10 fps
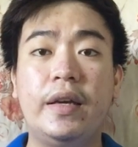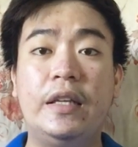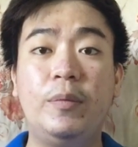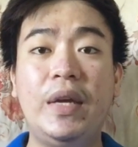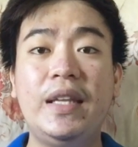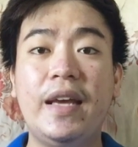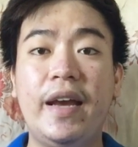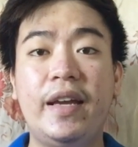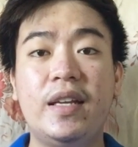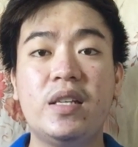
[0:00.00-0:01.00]
In
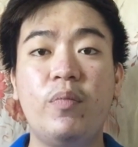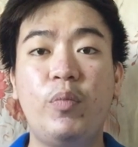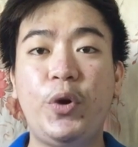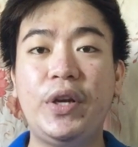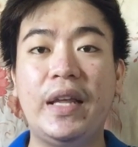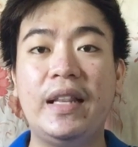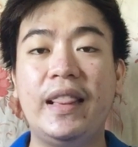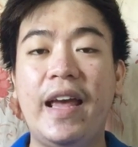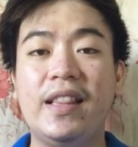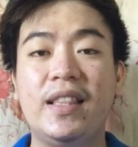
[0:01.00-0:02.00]
media, it is important
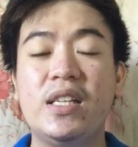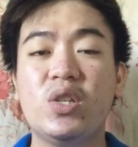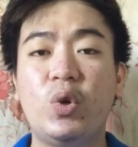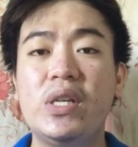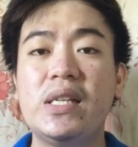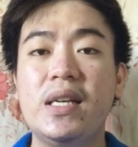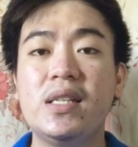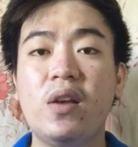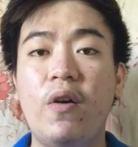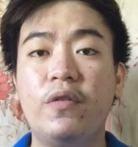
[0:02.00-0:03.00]
that the
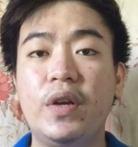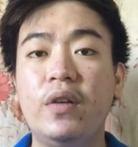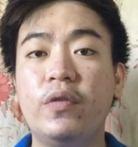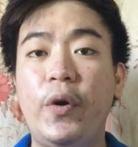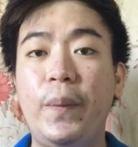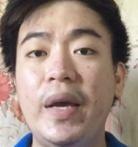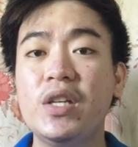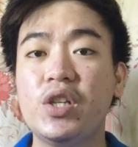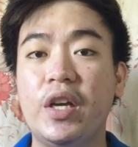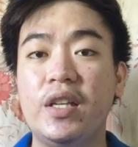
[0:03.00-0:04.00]
sources of
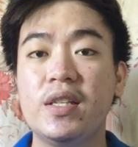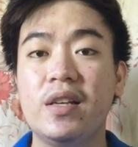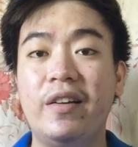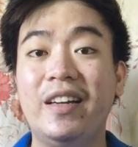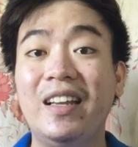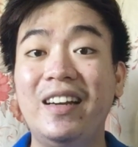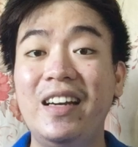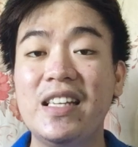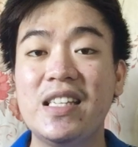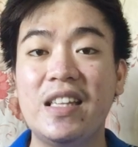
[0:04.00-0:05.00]
informations are
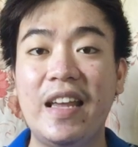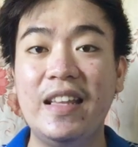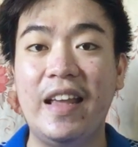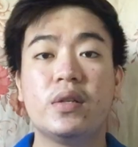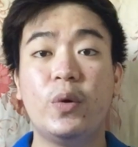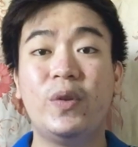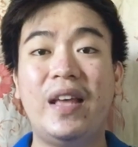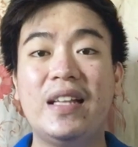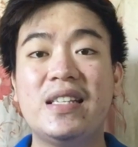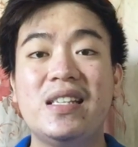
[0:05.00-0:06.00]
clearly stated so
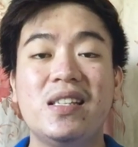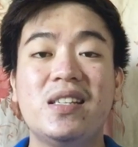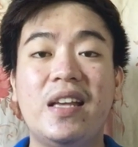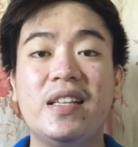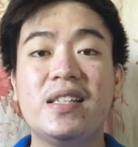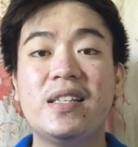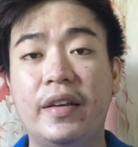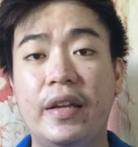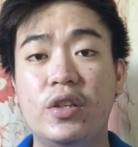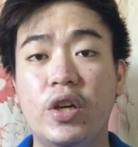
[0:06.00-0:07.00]
that citizens
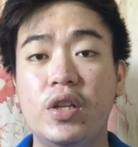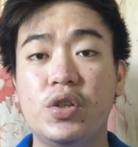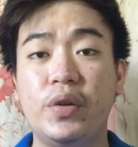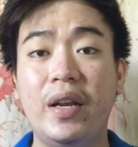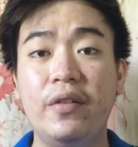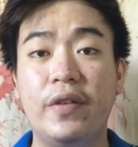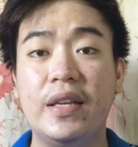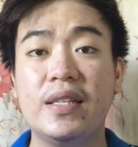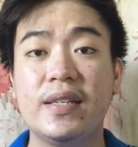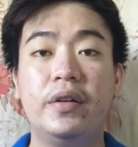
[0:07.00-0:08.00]
can judge
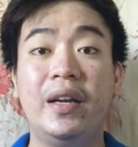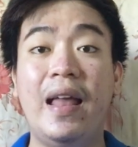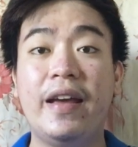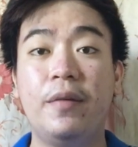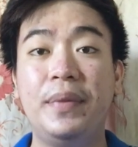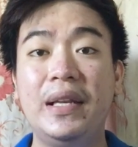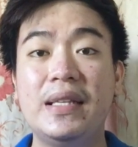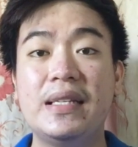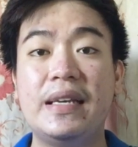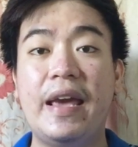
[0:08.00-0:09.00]
relevance,
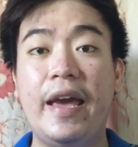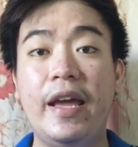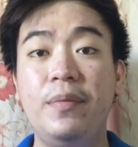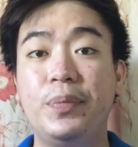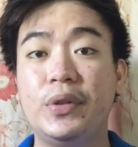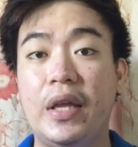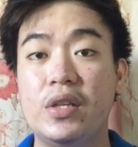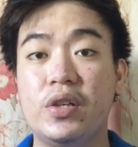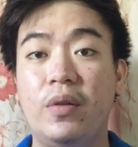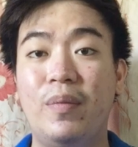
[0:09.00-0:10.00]
reliability, and
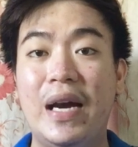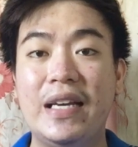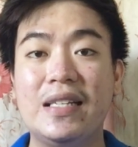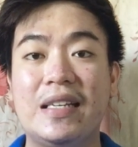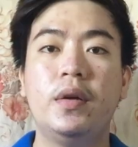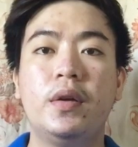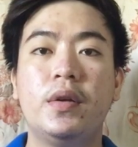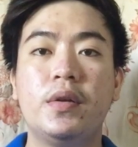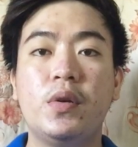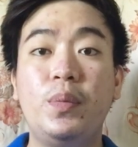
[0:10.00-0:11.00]
potential biases.
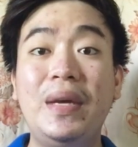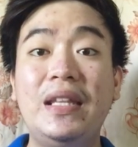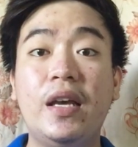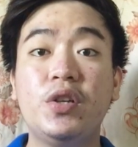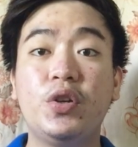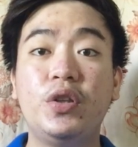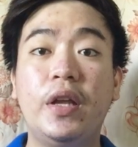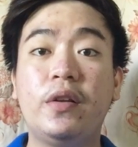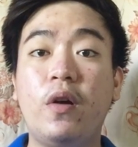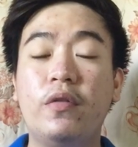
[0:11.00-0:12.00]
So media should
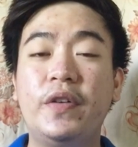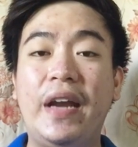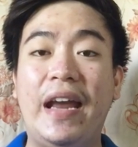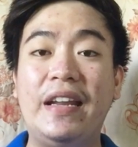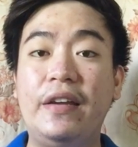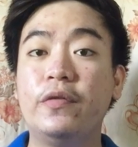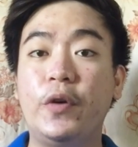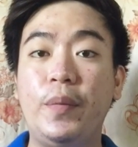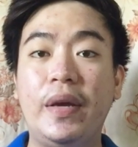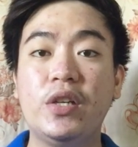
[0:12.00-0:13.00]
not cover any
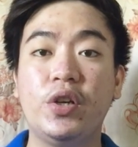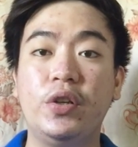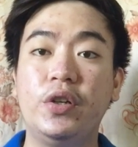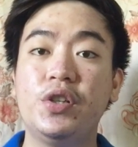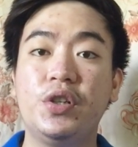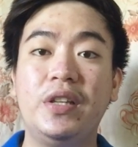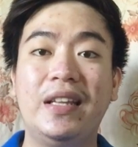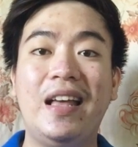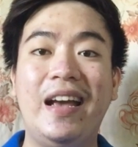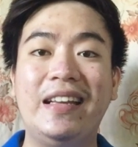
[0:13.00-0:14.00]
information or should
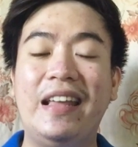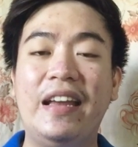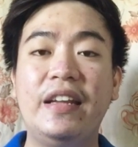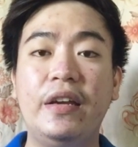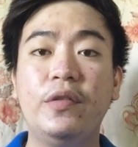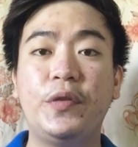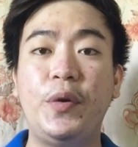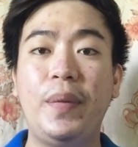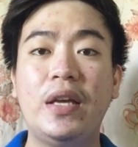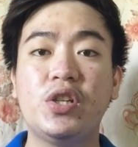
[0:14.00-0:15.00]
not hide any
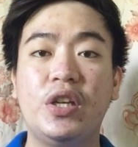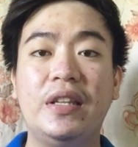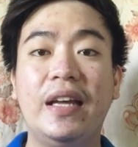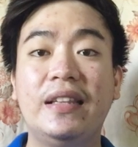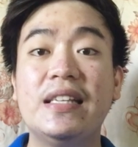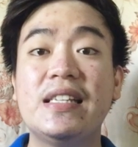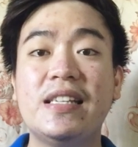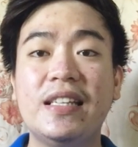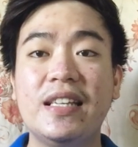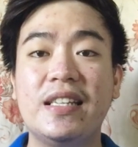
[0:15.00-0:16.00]
information that the
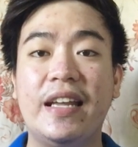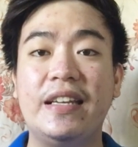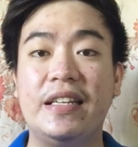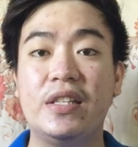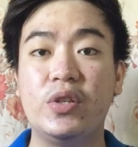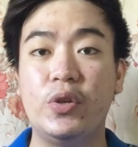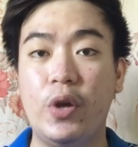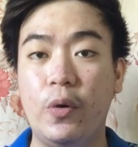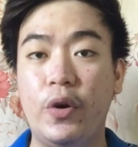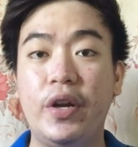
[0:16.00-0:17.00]
citizen needs to
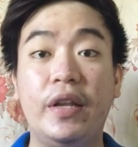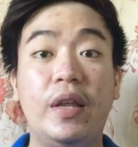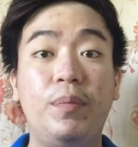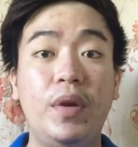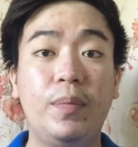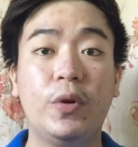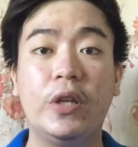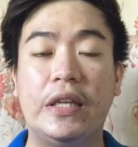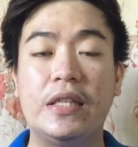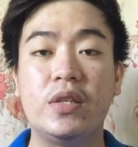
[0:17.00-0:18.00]
know or that the people
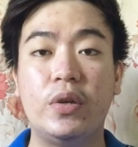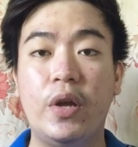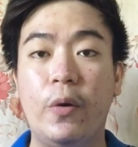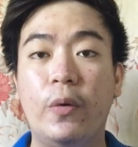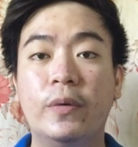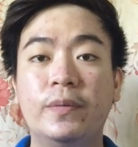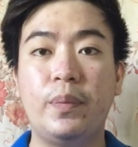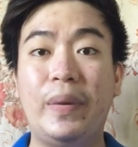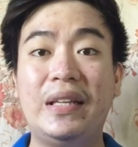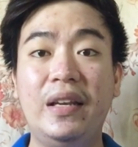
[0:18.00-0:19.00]
needs to know.
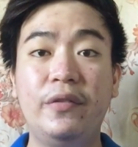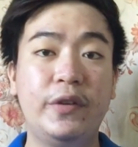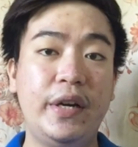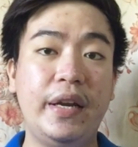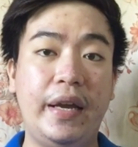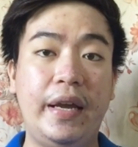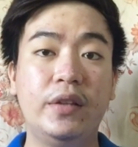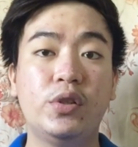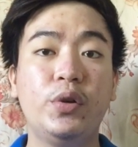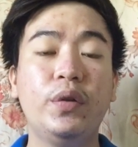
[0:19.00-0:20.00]
By delivering a
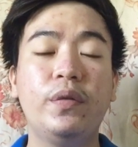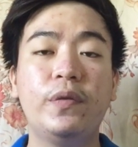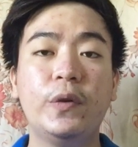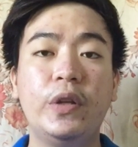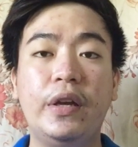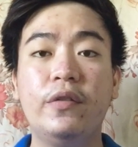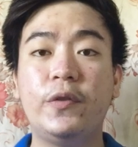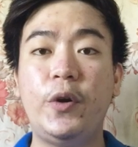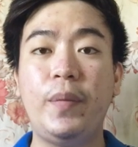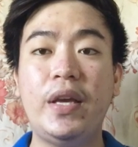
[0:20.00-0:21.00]
truthful
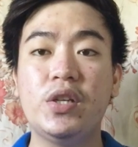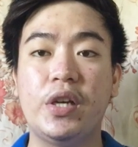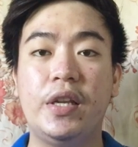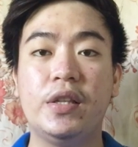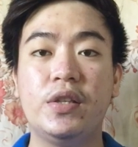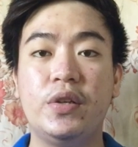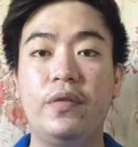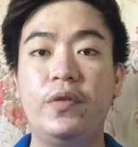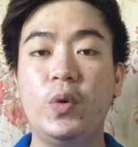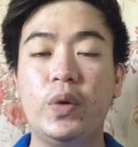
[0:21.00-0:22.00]
information to the
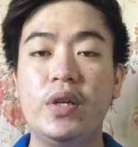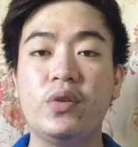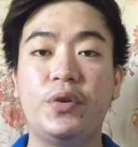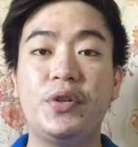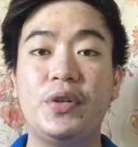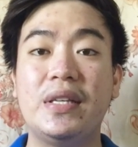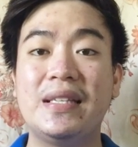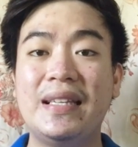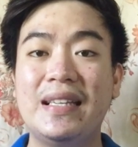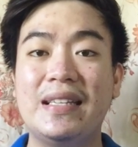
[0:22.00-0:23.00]
viewers or to the
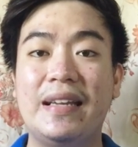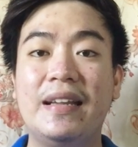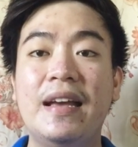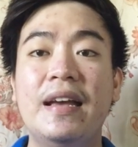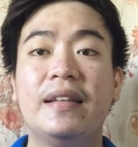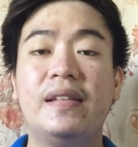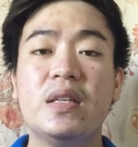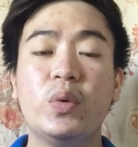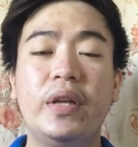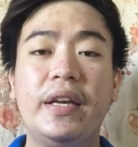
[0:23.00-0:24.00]
citizen,
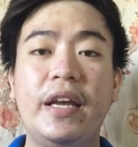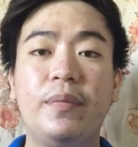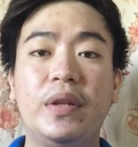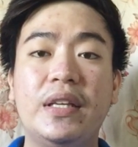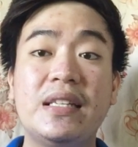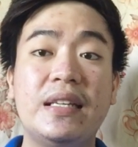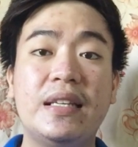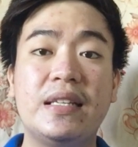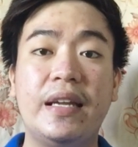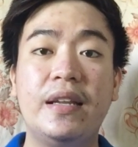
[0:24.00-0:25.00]
this will enable the
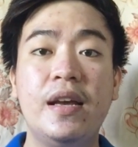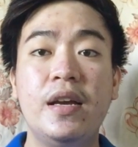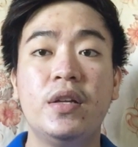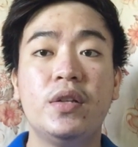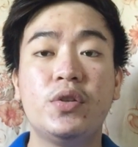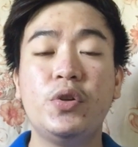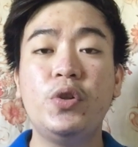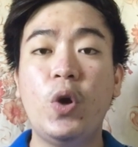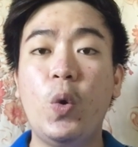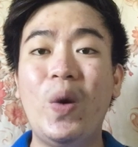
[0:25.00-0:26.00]
citizen to
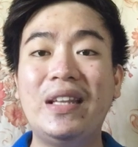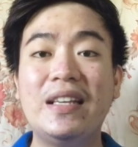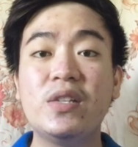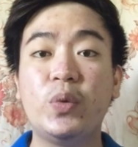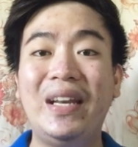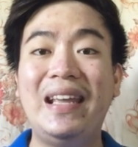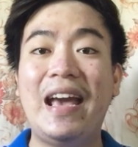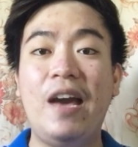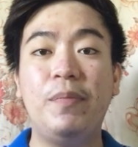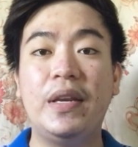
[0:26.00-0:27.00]
know what is really
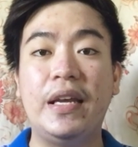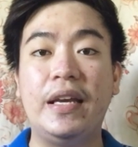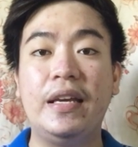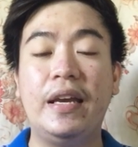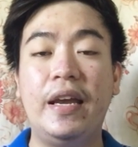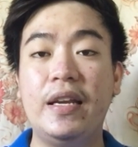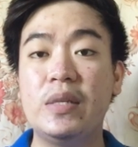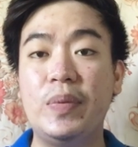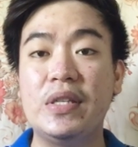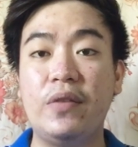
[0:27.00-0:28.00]
happening in a
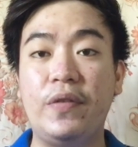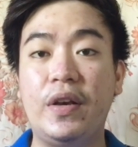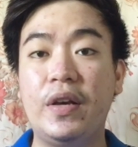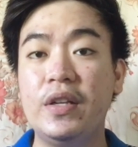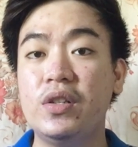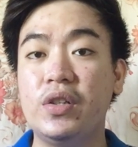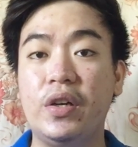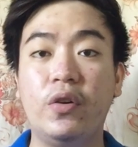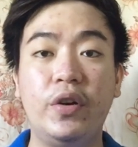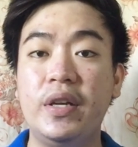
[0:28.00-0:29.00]
specific
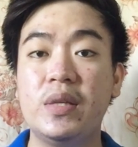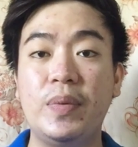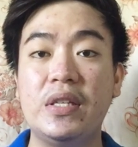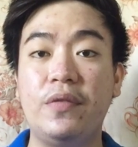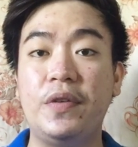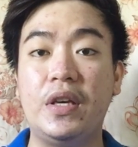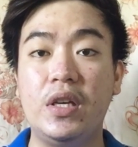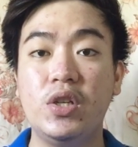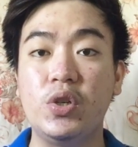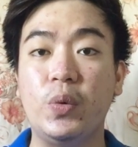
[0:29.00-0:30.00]
country or in a specific
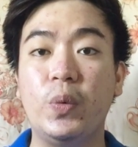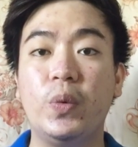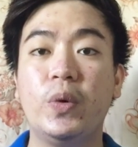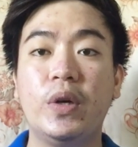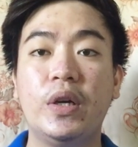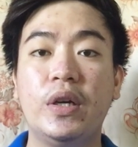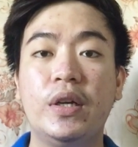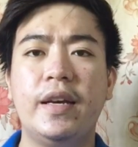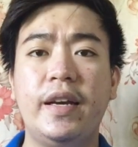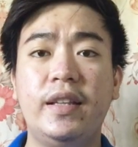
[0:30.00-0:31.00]
issue.
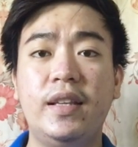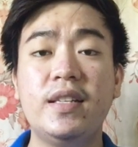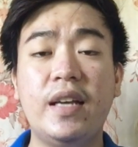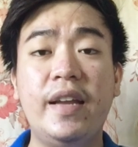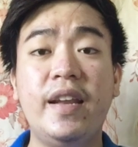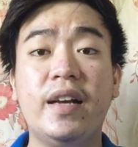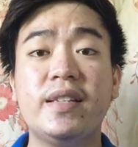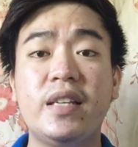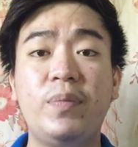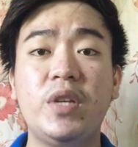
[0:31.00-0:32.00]
It is
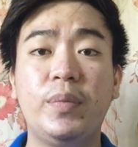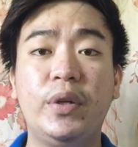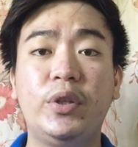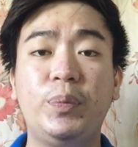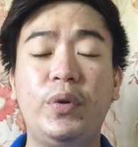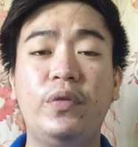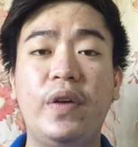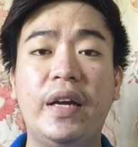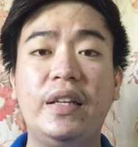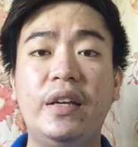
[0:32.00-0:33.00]
unacceptable to
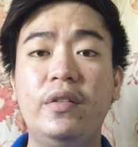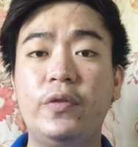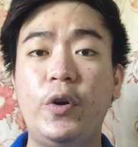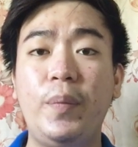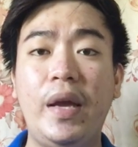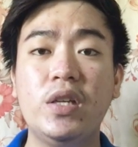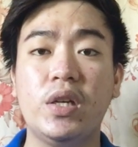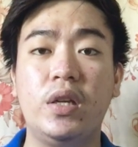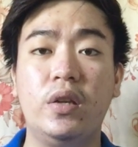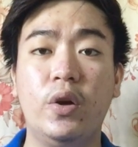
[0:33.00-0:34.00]
provide
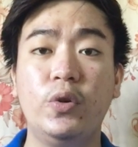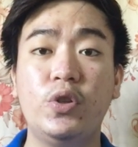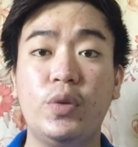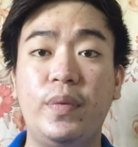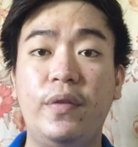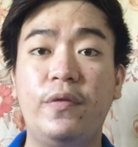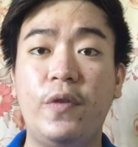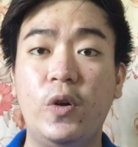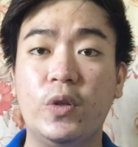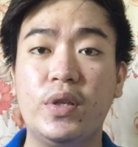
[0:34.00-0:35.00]
information known to be
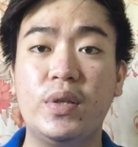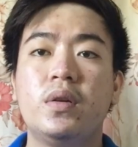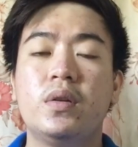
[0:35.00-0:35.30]
false.